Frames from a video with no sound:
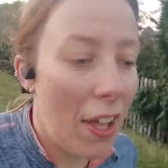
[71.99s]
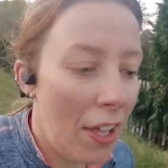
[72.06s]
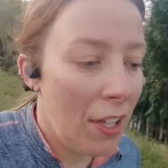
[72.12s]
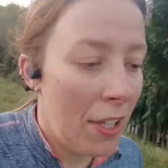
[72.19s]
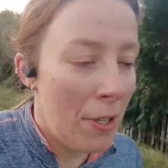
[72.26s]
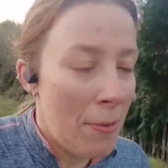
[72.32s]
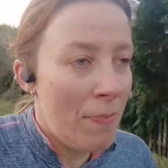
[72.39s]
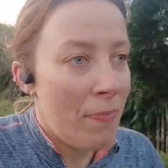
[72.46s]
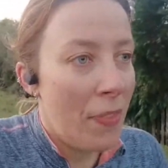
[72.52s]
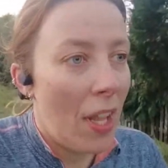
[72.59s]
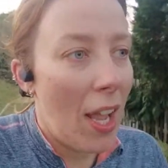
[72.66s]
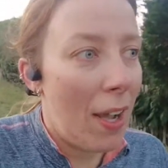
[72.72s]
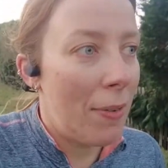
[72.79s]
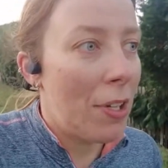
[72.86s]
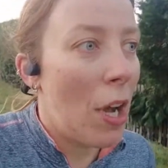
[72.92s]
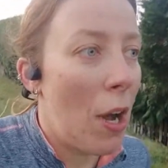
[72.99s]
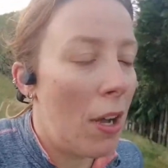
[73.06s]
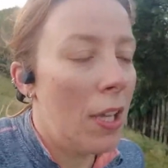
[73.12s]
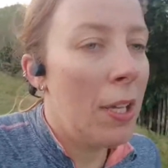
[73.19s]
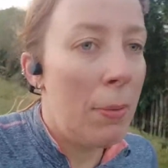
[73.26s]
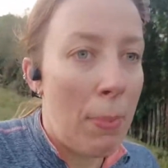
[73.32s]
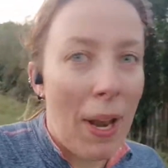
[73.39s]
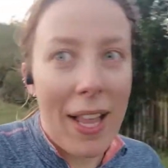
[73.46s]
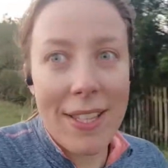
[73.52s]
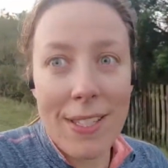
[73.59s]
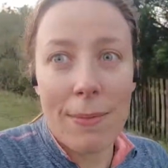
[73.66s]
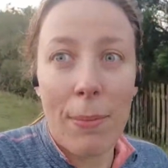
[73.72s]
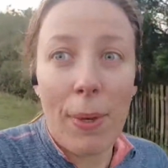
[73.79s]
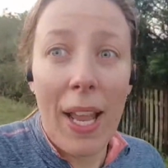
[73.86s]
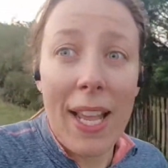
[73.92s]
We've got
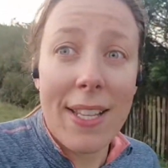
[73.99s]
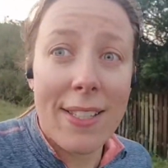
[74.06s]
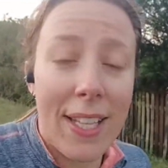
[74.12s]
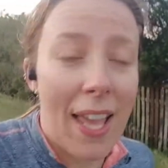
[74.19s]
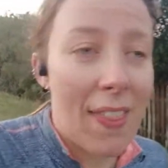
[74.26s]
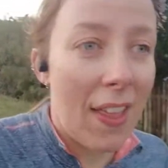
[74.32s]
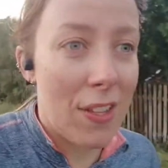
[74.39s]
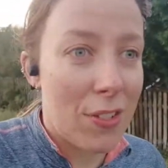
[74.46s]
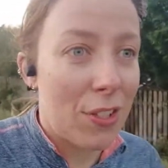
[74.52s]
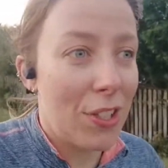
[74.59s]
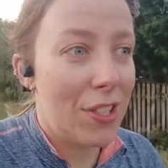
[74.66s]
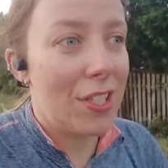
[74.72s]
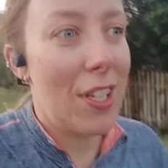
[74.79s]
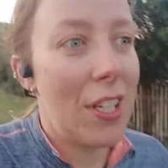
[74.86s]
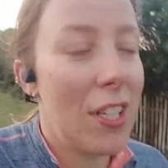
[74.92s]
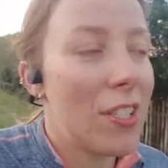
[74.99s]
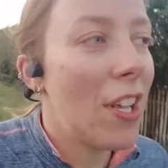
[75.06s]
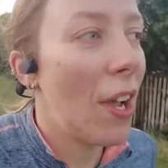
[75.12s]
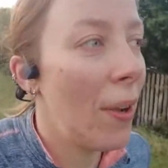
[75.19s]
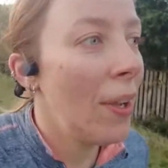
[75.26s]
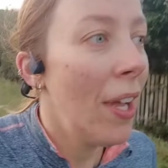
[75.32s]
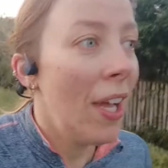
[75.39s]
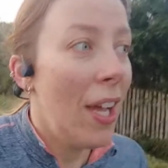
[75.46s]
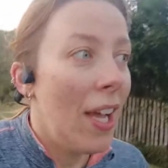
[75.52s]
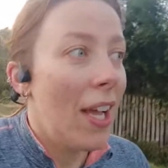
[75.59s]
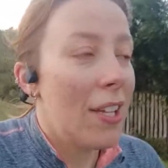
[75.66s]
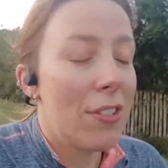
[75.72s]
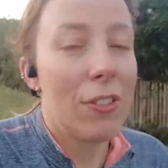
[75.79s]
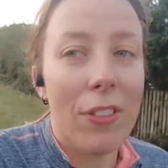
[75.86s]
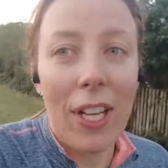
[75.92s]
plans in place to get that sorted,
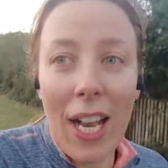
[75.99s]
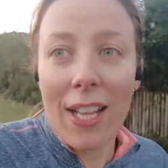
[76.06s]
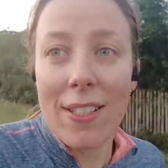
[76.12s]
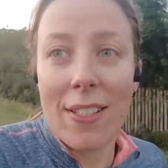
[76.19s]
so it's all really